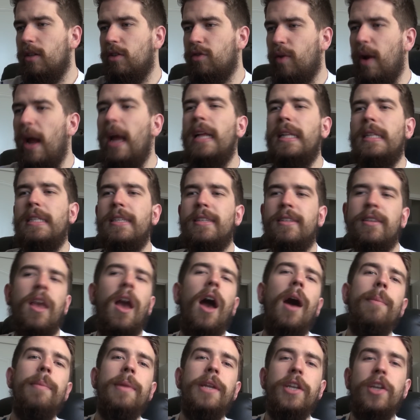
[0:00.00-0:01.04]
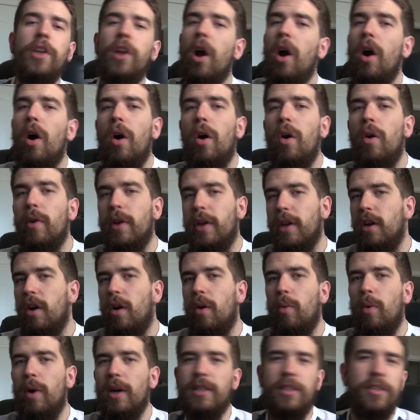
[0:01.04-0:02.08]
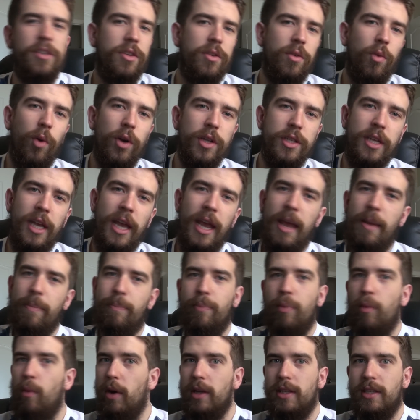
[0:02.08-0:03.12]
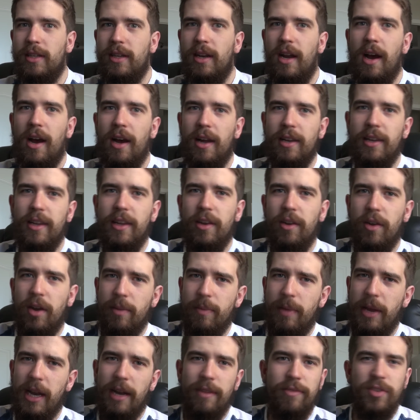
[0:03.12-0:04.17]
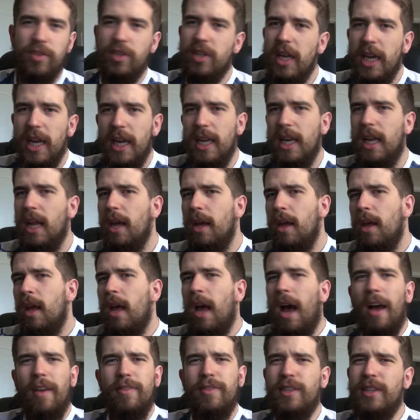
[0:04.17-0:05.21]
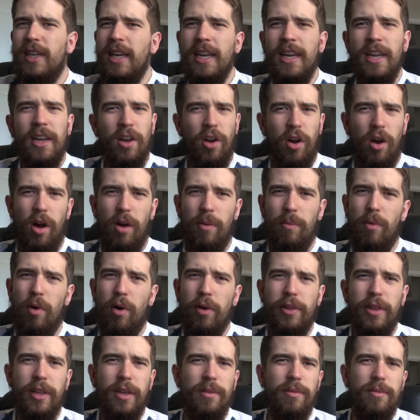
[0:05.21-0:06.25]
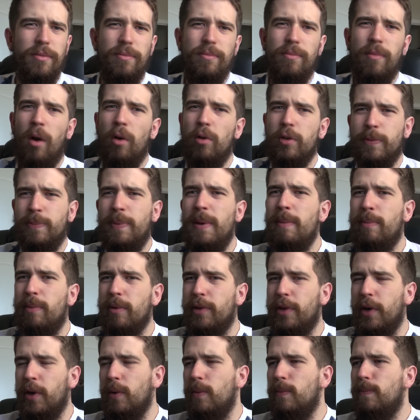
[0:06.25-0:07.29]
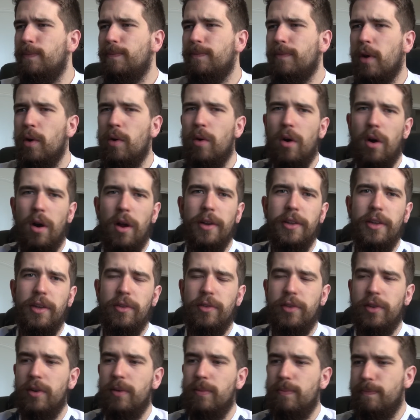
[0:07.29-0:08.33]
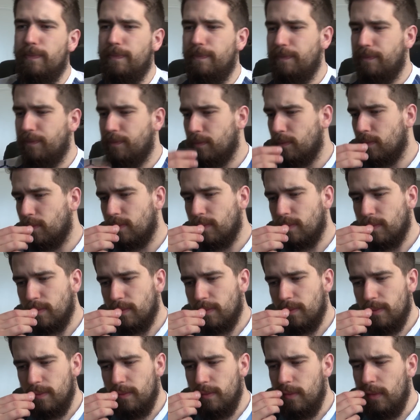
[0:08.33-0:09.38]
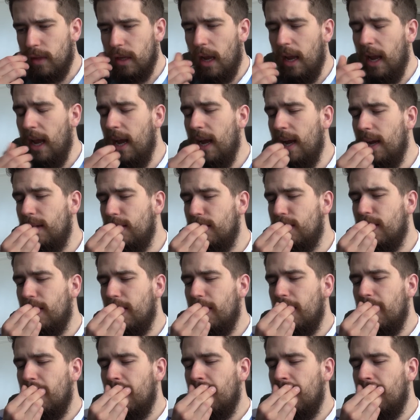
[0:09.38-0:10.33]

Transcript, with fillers: trends come and go, you know, what's hip, what's not, you know what I mean? I've seen it all, more than most people do who are on YouTube. And